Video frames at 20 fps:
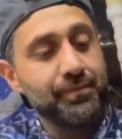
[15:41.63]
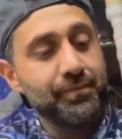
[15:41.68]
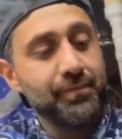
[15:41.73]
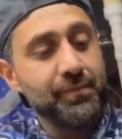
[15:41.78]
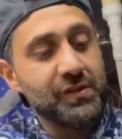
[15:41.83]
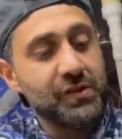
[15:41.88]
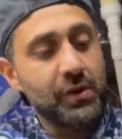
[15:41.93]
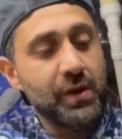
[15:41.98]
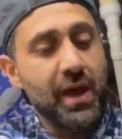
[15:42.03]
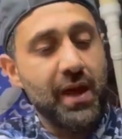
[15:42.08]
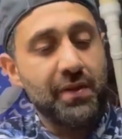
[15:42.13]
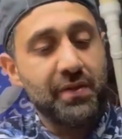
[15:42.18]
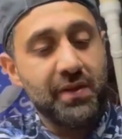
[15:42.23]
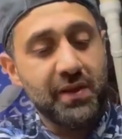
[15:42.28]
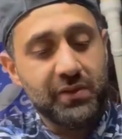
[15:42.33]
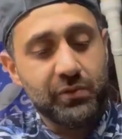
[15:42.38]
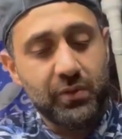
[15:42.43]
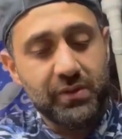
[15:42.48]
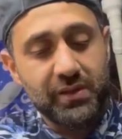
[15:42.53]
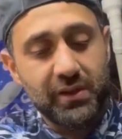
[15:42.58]
so yeah,
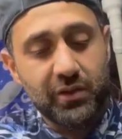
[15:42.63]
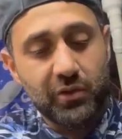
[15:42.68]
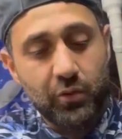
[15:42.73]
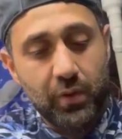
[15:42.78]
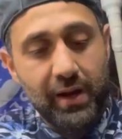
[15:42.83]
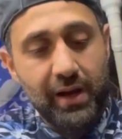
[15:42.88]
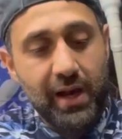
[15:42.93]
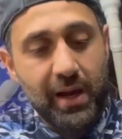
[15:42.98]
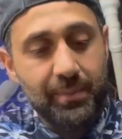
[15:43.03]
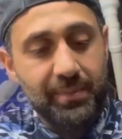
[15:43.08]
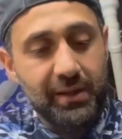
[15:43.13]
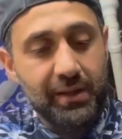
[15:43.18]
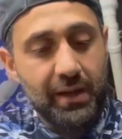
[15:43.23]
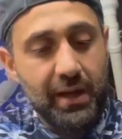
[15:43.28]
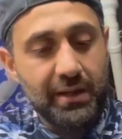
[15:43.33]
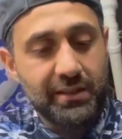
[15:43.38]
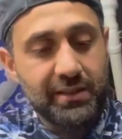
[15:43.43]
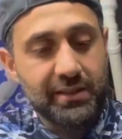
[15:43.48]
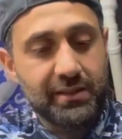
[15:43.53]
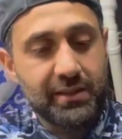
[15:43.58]
this was a great optic.
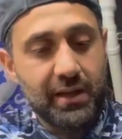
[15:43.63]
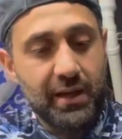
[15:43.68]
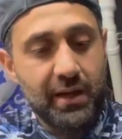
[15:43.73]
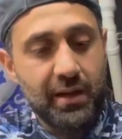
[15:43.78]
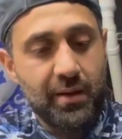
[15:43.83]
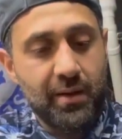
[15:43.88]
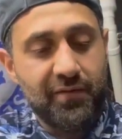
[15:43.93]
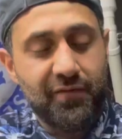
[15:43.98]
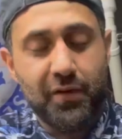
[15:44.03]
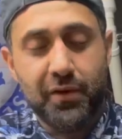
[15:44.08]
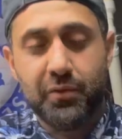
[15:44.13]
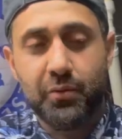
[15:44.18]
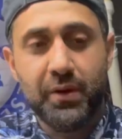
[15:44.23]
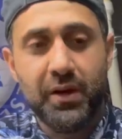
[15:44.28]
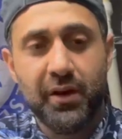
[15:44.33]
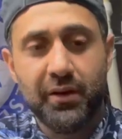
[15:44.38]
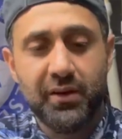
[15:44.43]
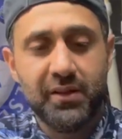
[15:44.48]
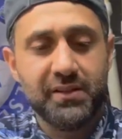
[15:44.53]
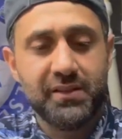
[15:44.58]
I just, for
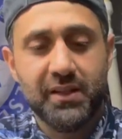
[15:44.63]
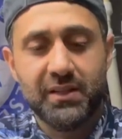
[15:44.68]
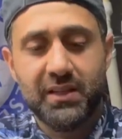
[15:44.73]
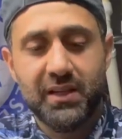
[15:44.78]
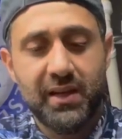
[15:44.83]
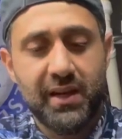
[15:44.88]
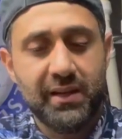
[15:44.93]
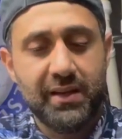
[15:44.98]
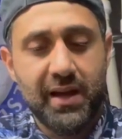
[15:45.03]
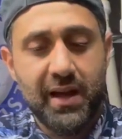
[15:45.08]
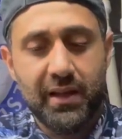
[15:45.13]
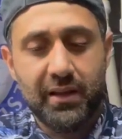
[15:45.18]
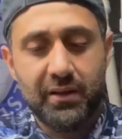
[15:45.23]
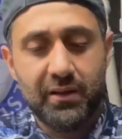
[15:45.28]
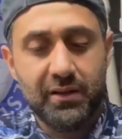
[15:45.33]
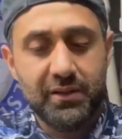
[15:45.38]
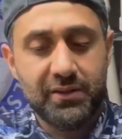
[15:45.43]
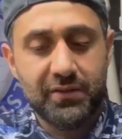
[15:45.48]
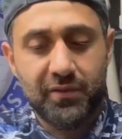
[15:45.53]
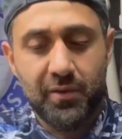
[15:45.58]

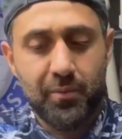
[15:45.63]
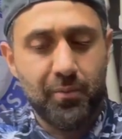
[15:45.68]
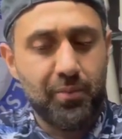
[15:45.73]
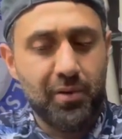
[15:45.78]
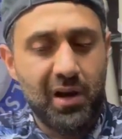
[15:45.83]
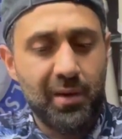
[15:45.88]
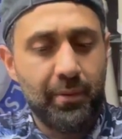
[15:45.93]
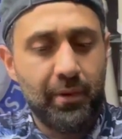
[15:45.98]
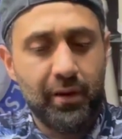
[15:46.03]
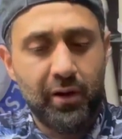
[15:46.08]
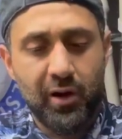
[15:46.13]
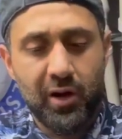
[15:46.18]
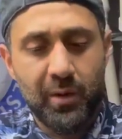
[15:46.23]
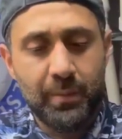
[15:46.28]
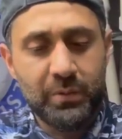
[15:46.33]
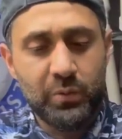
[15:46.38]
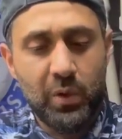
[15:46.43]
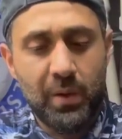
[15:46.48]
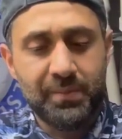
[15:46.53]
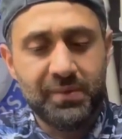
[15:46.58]
$369 from Primary
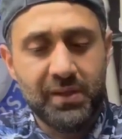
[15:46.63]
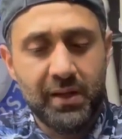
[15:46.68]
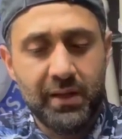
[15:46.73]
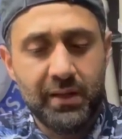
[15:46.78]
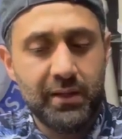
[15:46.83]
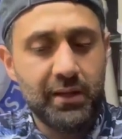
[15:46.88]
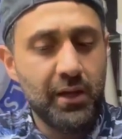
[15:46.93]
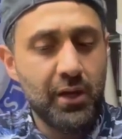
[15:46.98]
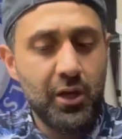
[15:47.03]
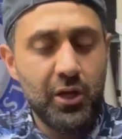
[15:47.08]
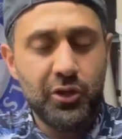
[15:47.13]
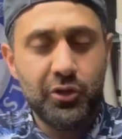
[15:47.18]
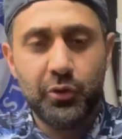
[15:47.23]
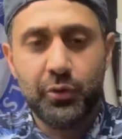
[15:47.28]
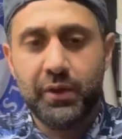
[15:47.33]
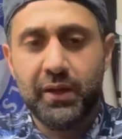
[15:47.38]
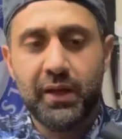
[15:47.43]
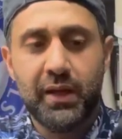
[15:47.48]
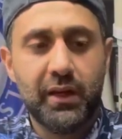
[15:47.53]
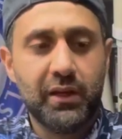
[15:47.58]
Arms website, you
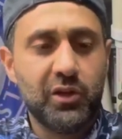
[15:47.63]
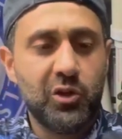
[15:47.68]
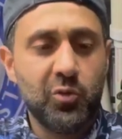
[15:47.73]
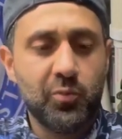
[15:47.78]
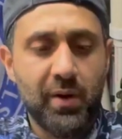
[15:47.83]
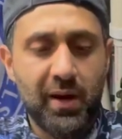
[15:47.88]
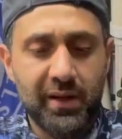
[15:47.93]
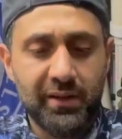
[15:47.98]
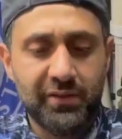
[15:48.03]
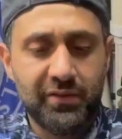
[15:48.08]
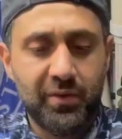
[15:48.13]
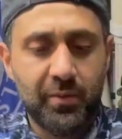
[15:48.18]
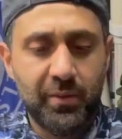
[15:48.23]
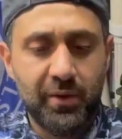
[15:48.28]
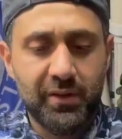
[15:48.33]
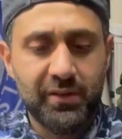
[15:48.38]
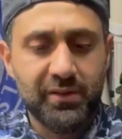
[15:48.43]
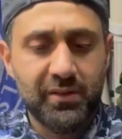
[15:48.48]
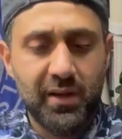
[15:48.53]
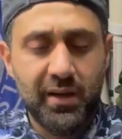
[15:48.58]
can get coupons from
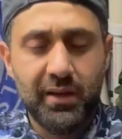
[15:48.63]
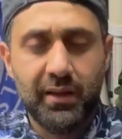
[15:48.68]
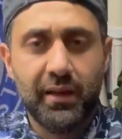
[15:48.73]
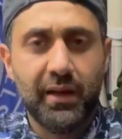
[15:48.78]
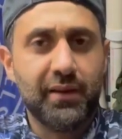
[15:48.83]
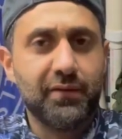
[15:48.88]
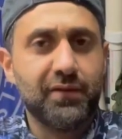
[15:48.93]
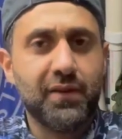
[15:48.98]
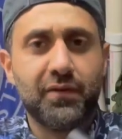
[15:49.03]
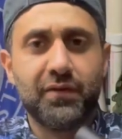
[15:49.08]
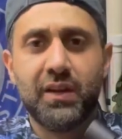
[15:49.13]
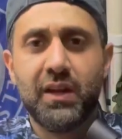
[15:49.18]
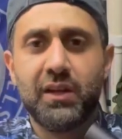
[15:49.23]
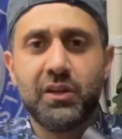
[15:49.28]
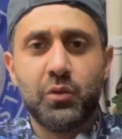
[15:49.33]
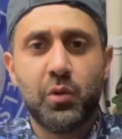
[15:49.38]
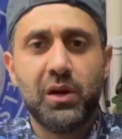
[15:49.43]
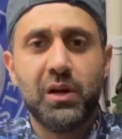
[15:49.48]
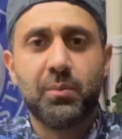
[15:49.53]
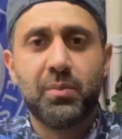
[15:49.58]
their site, like
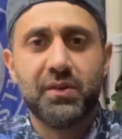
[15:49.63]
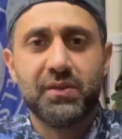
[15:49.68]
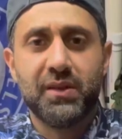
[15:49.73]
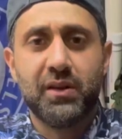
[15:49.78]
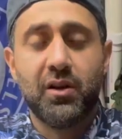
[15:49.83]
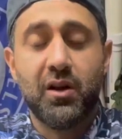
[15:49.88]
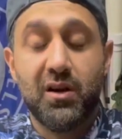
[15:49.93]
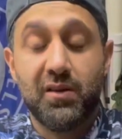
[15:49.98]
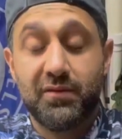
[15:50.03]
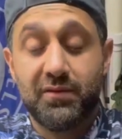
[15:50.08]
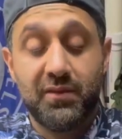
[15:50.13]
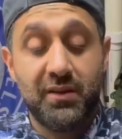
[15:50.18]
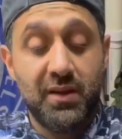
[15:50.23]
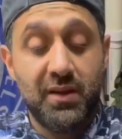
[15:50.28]
15-20% off.